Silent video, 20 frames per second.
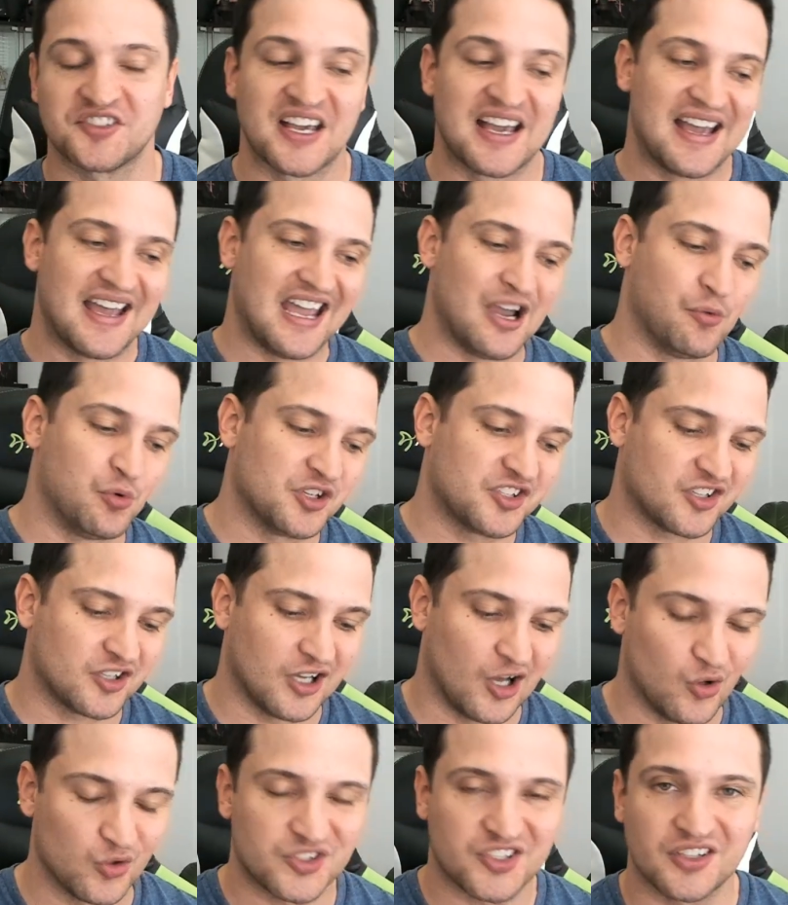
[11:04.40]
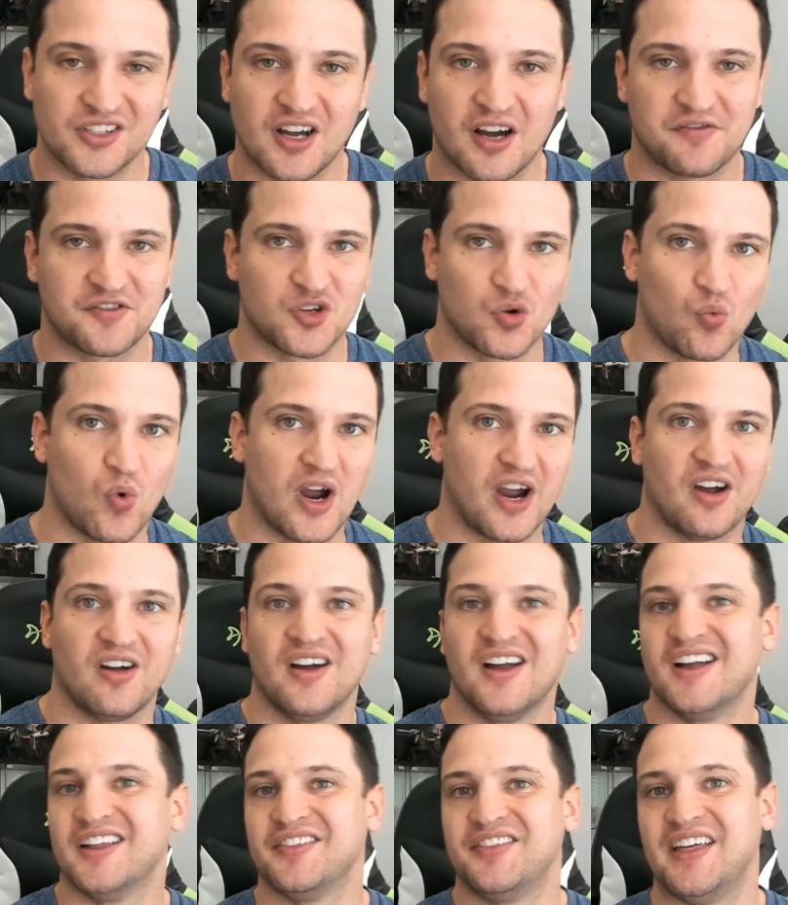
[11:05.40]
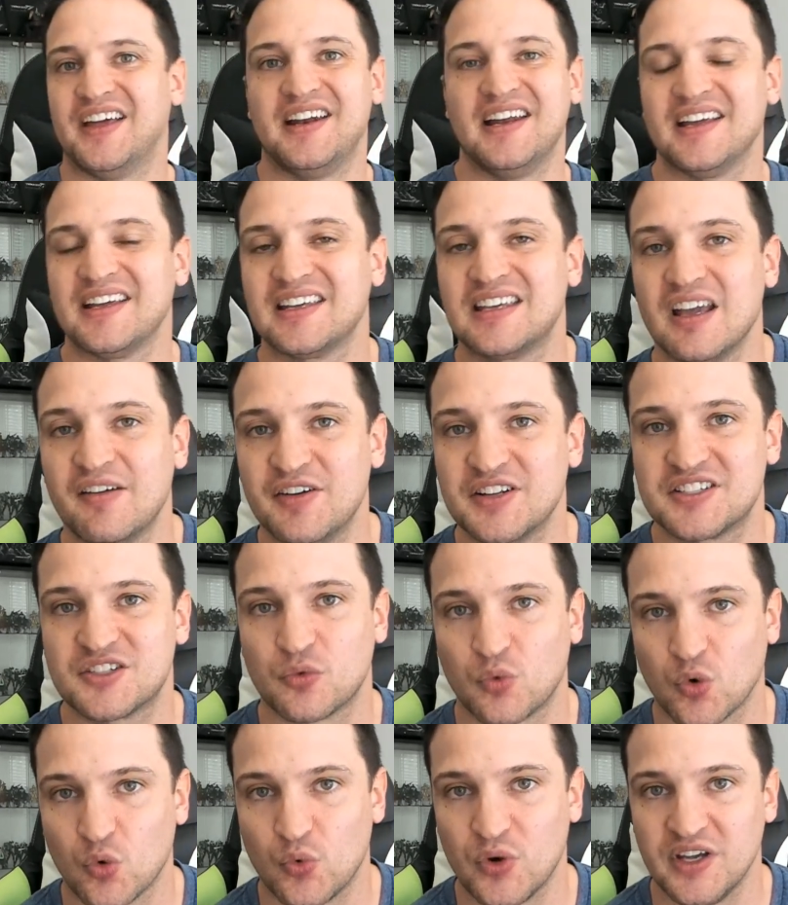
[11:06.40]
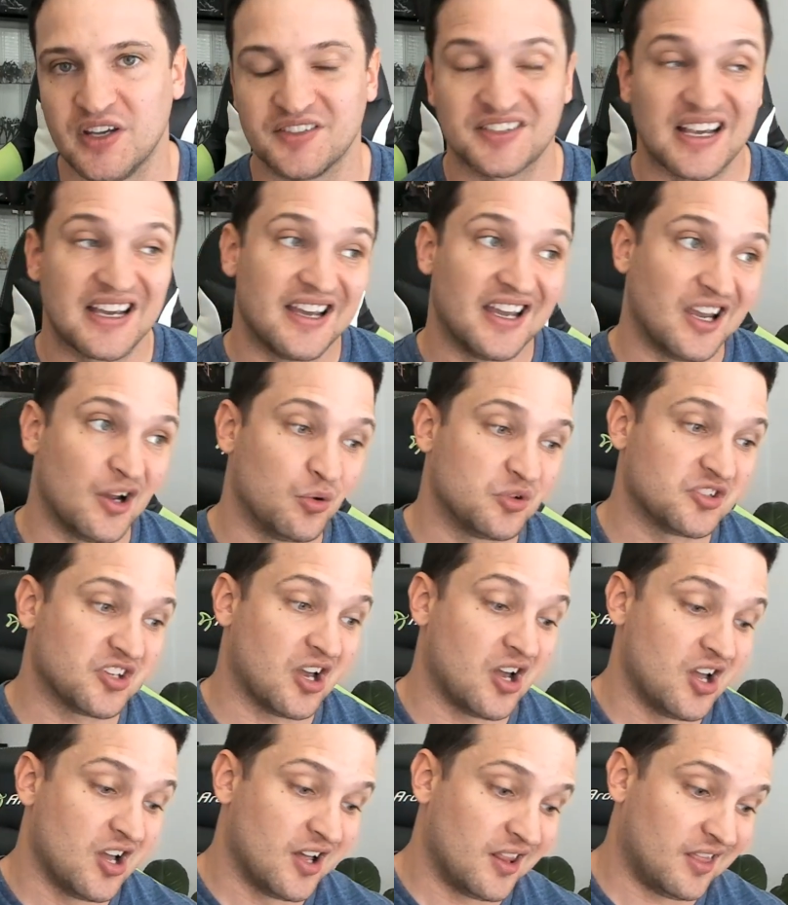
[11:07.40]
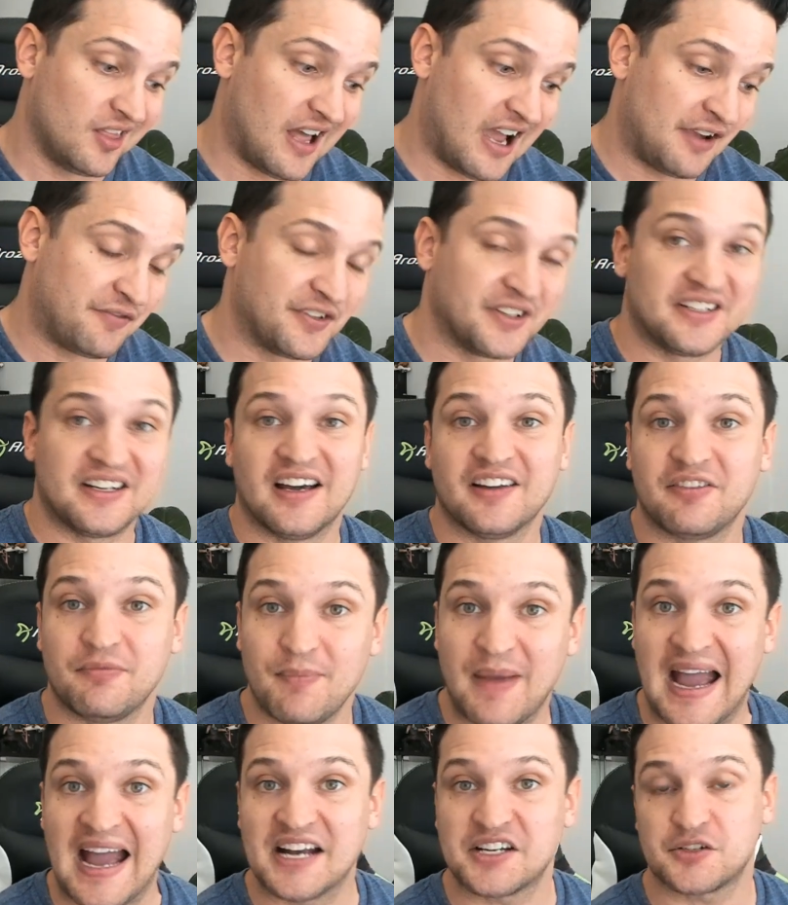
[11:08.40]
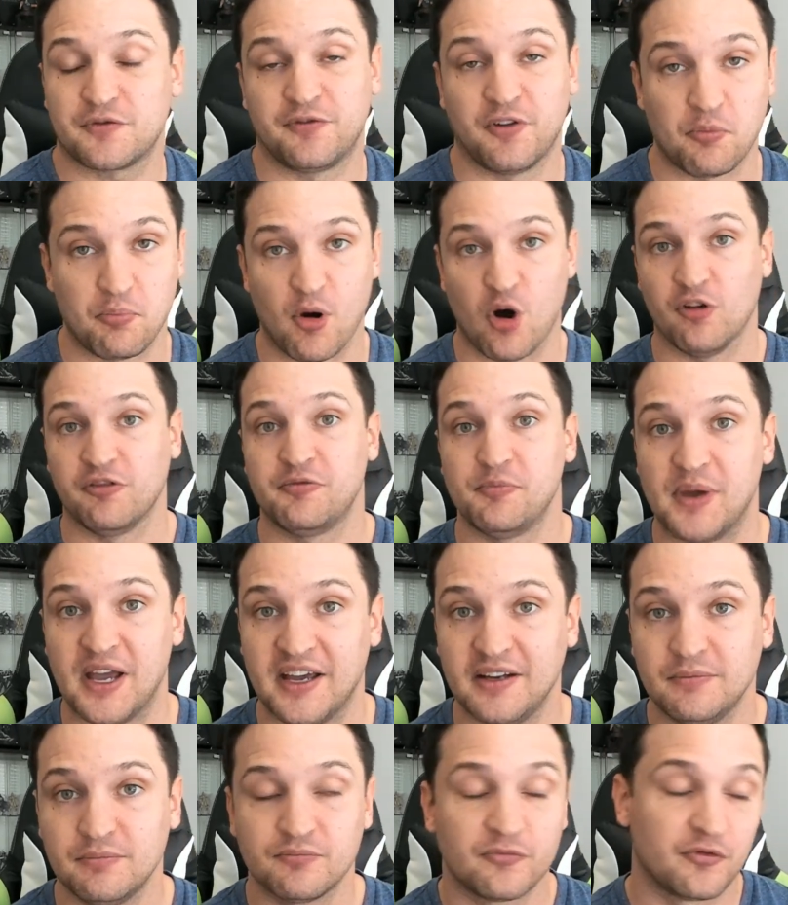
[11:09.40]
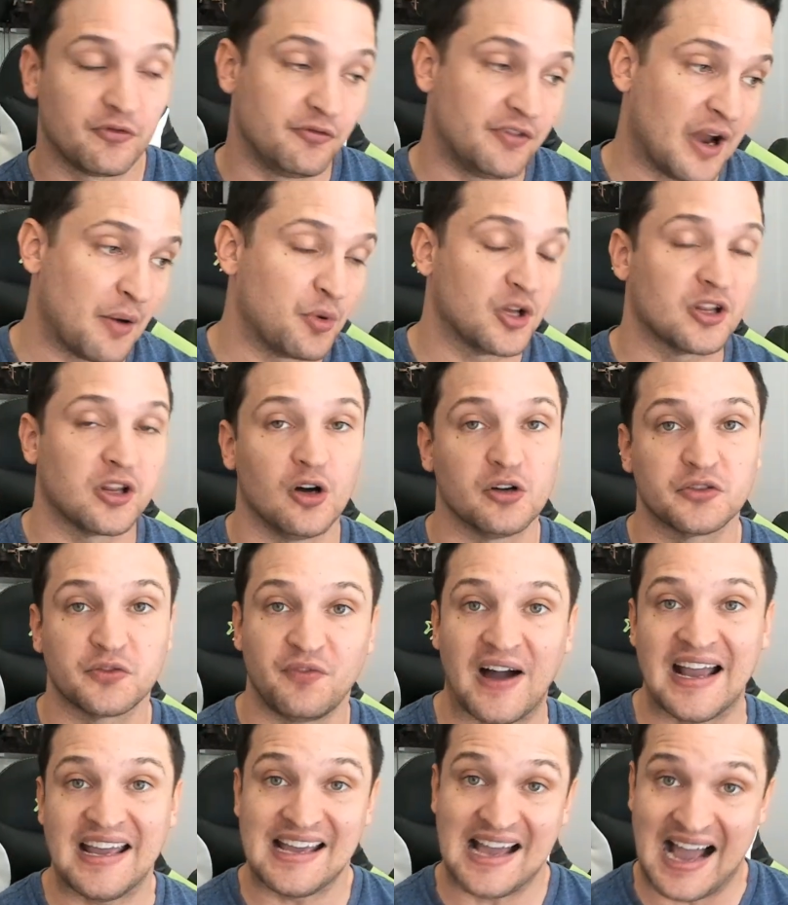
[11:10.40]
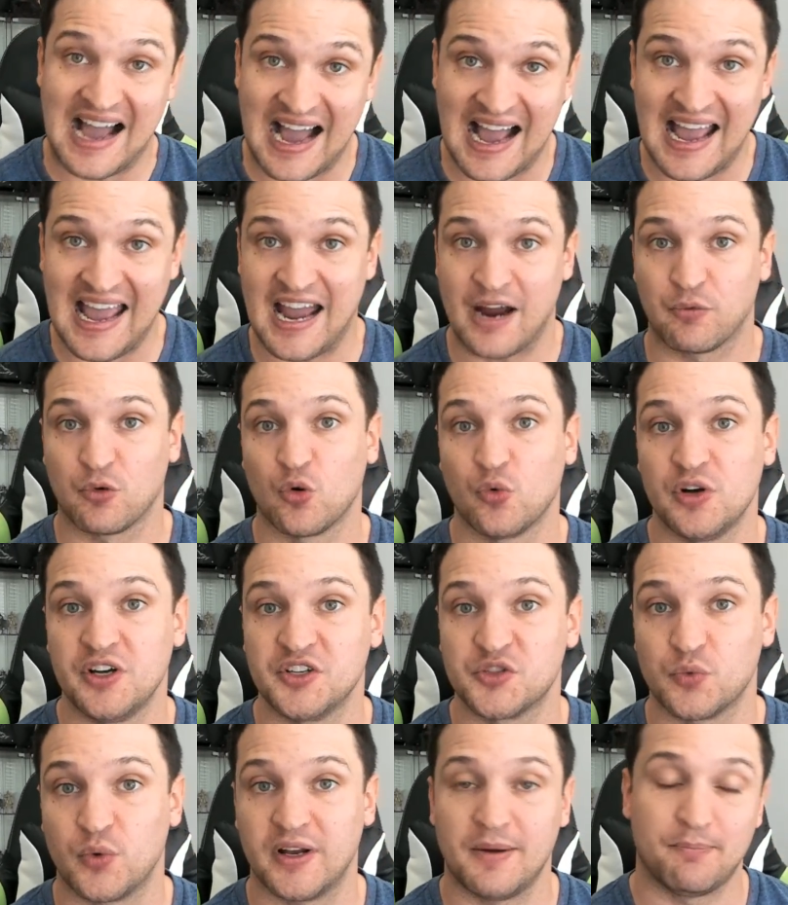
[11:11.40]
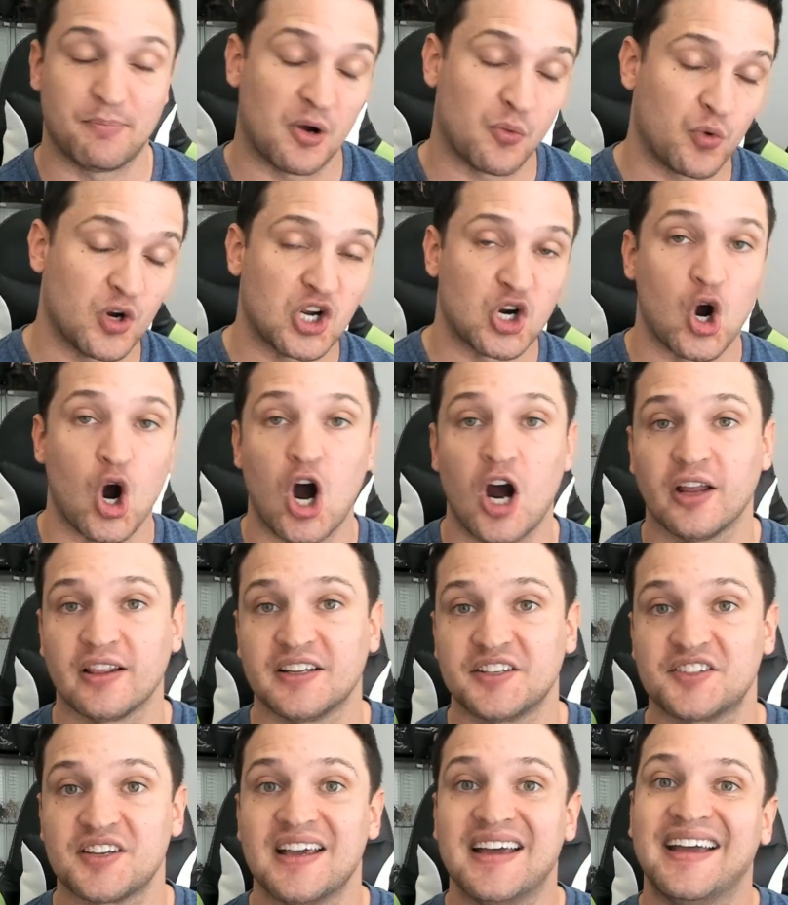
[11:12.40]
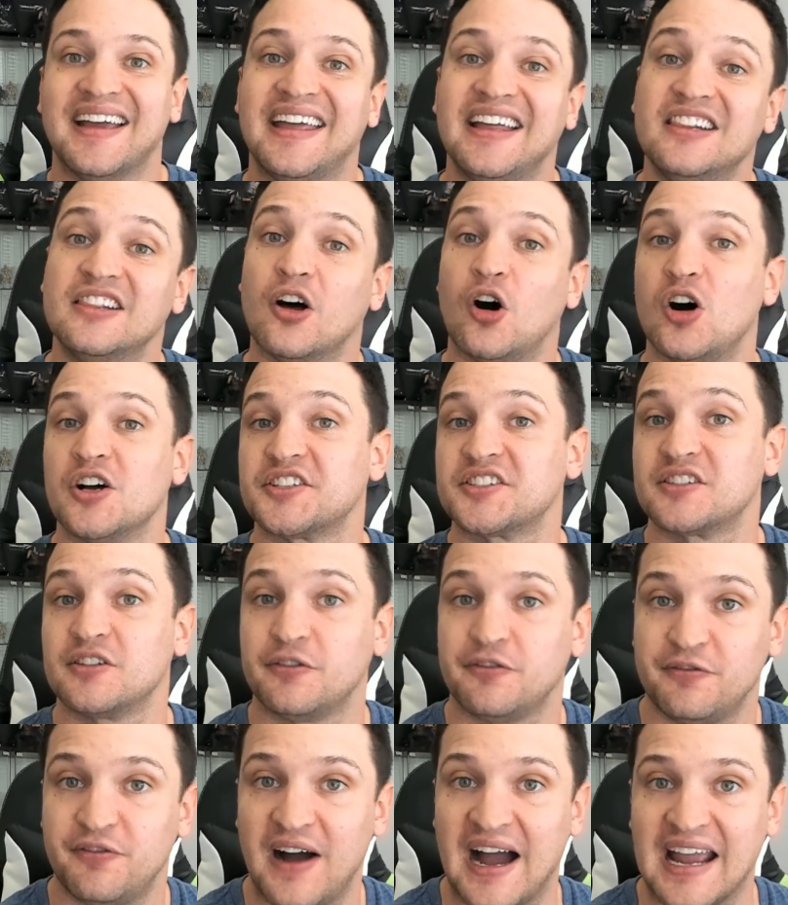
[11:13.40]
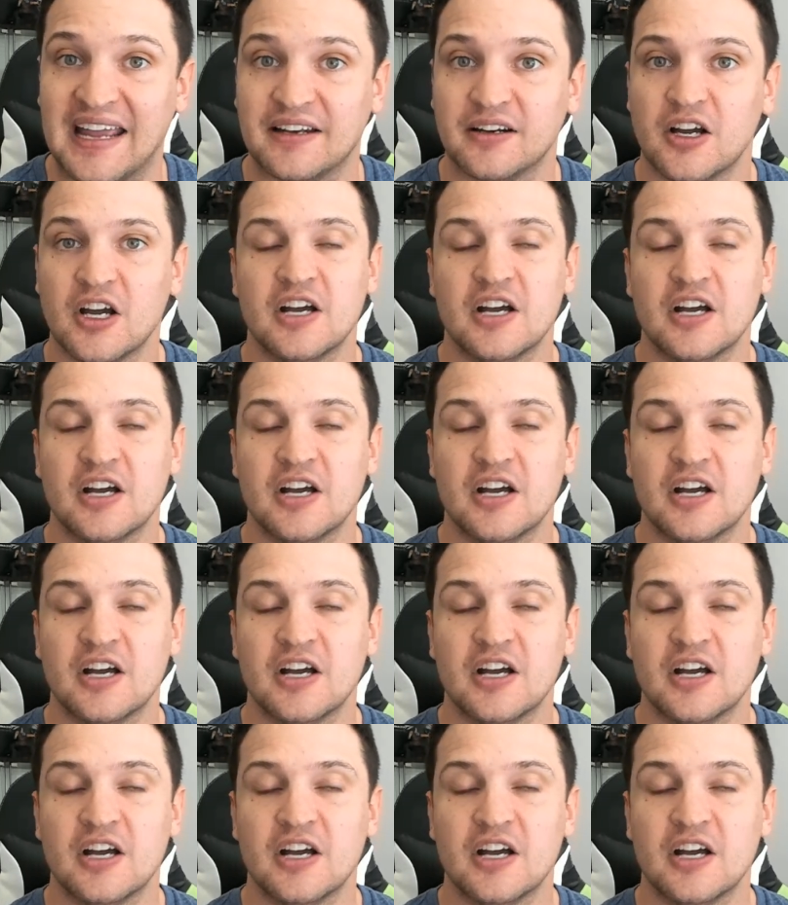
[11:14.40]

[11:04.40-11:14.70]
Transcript: It was close enough to where they didn't give it to Ruiz. It was a life or death match for both men. Very close fight. I had Ruiz winning, but regardless, he lost the fight.